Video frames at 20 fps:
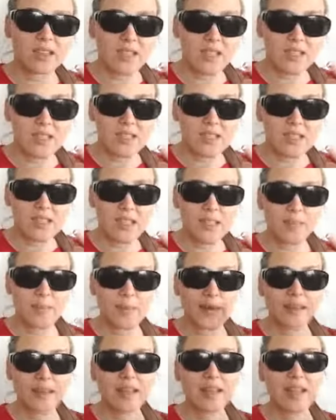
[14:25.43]
They see
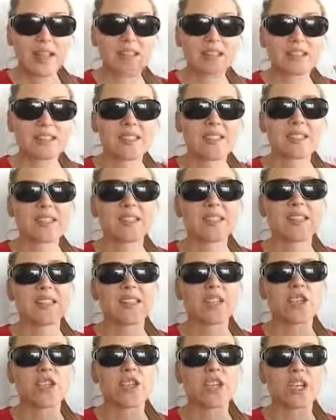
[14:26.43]
my glasses,
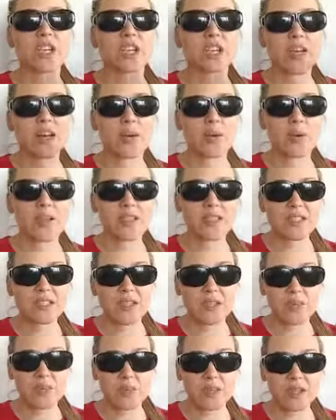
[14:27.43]
they check how I
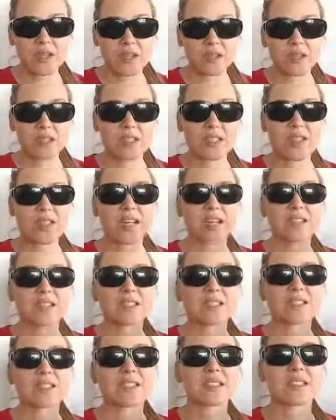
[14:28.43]
see without the
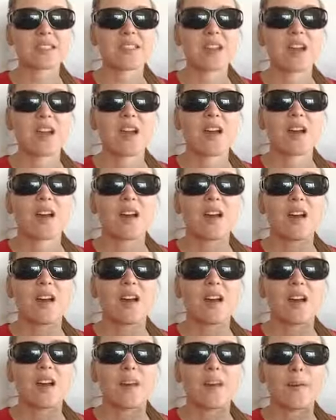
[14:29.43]
glasses.
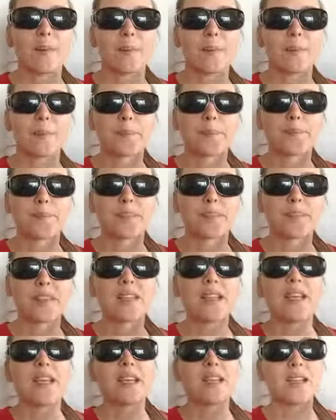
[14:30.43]

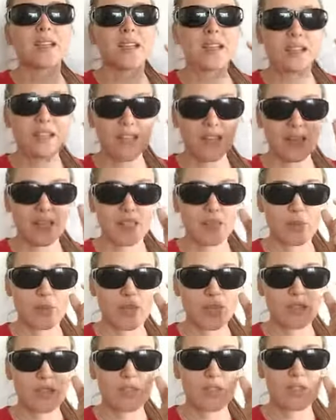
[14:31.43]
They again
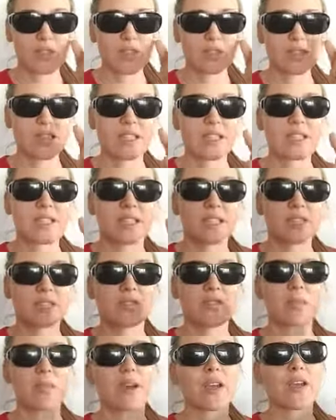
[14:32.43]
measure the thickness
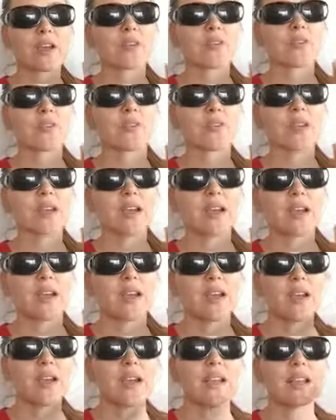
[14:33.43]
of my
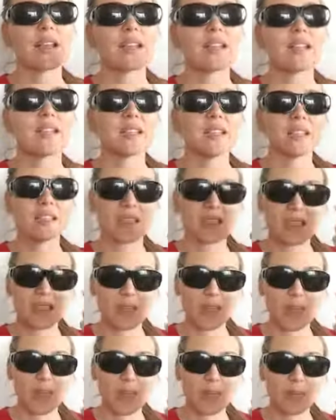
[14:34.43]
cornea. They
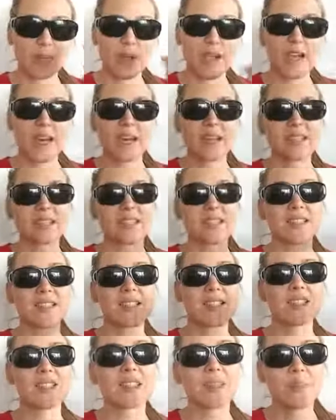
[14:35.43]
dilated my eyes and
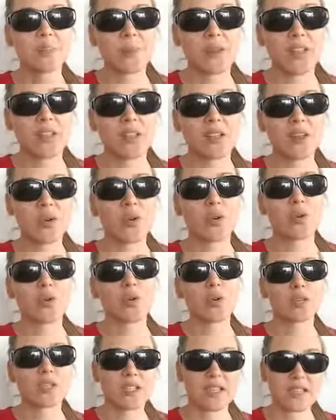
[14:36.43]
they repeat the
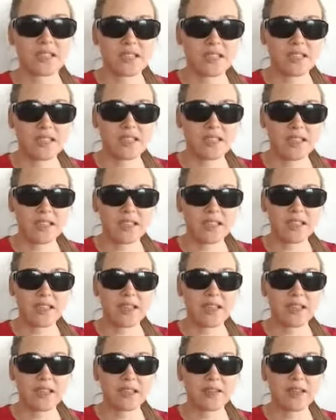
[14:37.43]
whole test
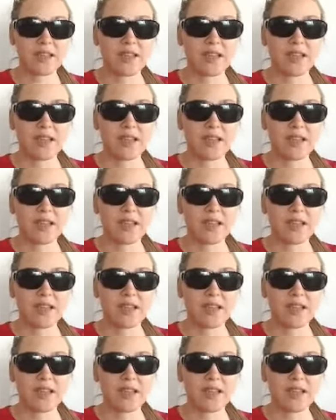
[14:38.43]
again.